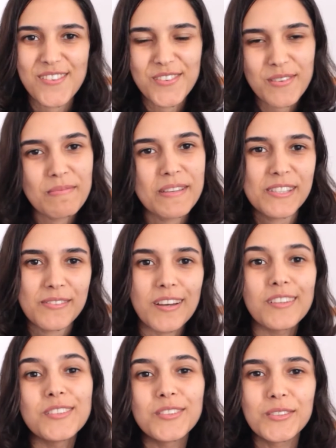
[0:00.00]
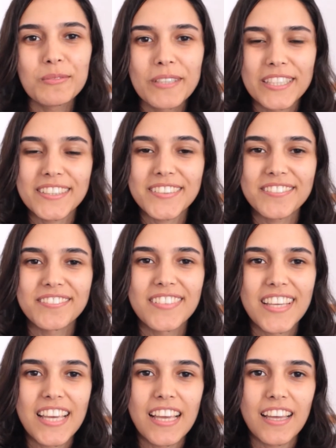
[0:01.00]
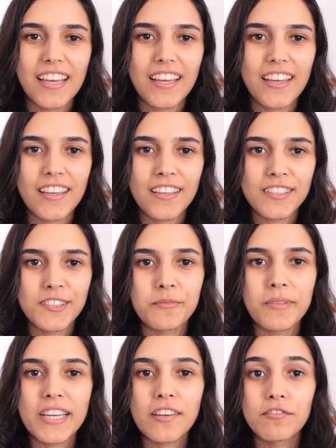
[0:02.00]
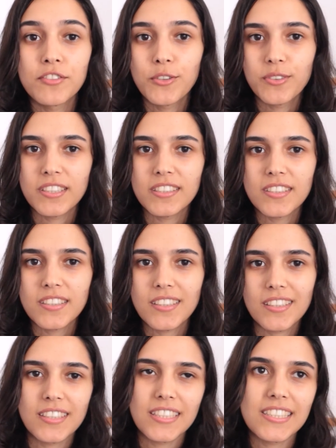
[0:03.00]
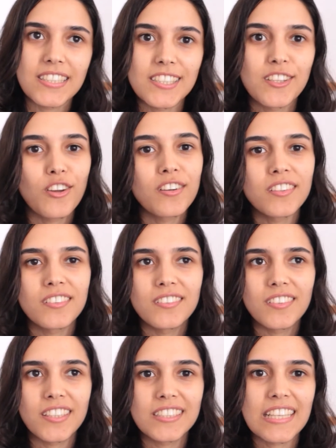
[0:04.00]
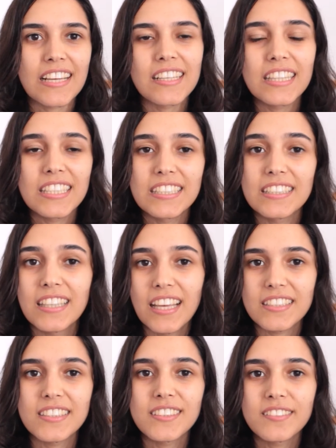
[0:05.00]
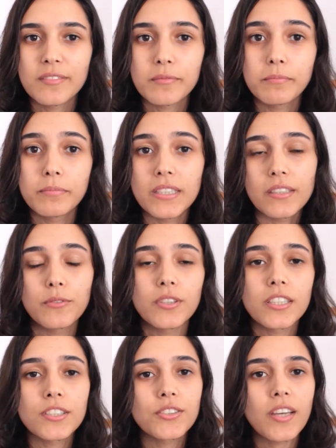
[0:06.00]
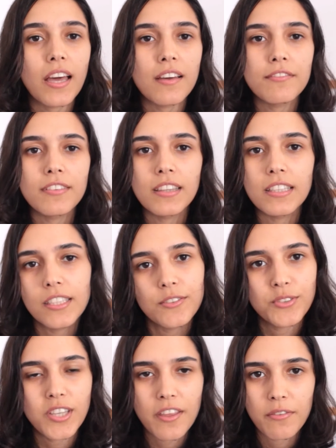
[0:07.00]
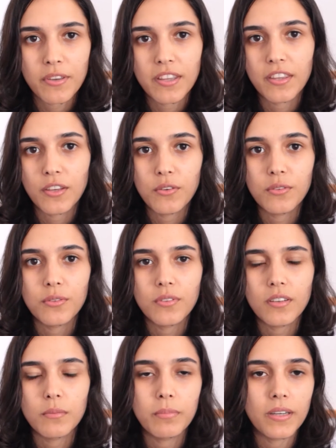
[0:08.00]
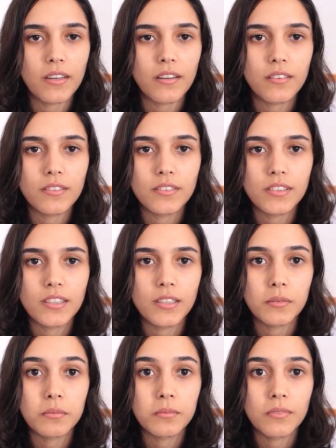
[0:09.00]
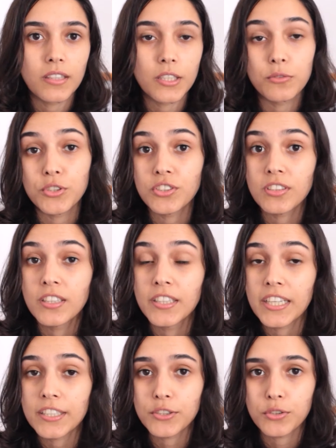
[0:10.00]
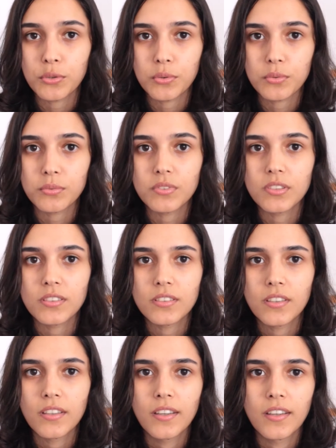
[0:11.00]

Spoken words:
Oi pessoal, tudo bem? As you might have noticed, this is not exactly a lesson, but I wanted to have a little chat with you about some language learning tools.